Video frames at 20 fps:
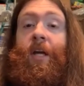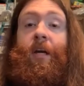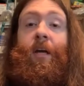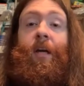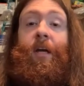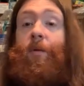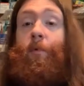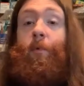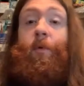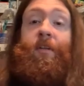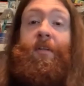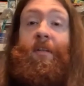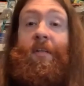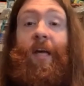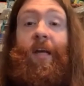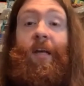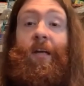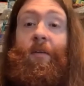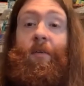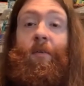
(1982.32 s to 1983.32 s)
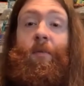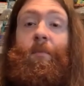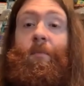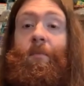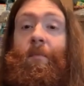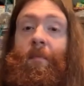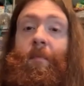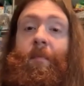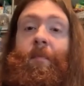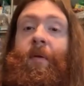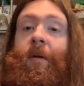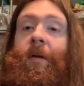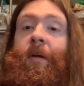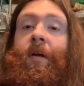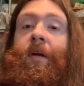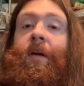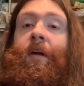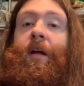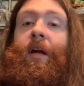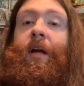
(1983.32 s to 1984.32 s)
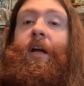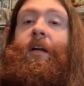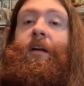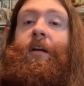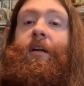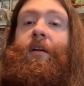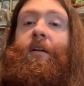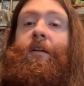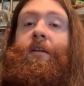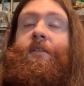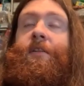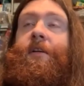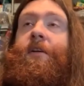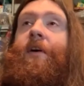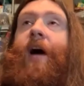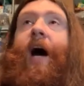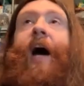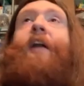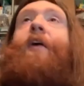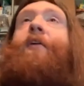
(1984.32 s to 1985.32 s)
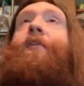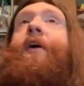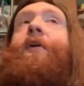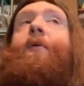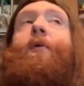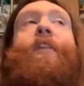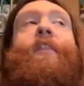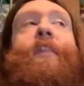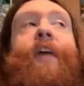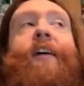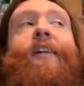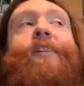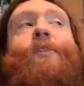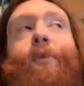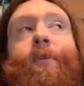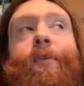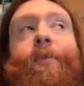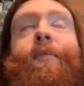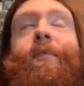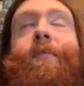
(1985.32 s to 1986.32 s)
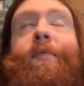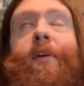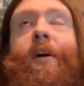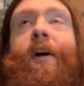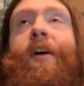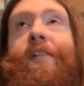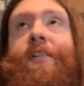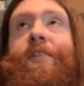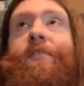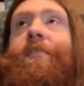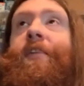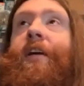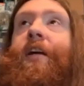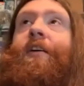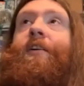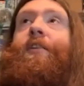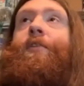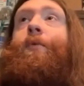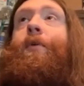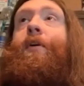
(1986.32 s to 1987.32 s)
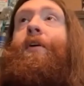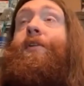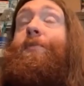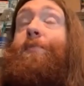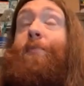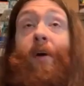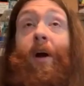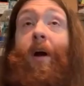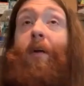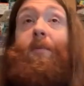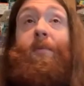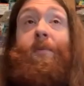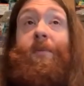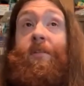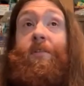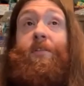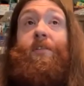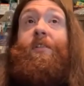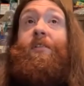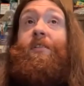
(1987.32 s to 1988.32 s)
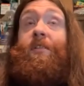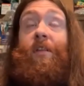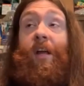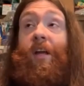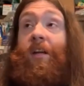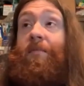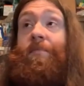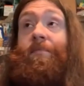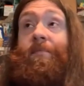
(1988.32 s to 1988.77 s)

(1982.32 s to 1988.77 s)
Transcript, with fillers: and he wouldn't take them and so i don't know what the actual cause of death was probably just like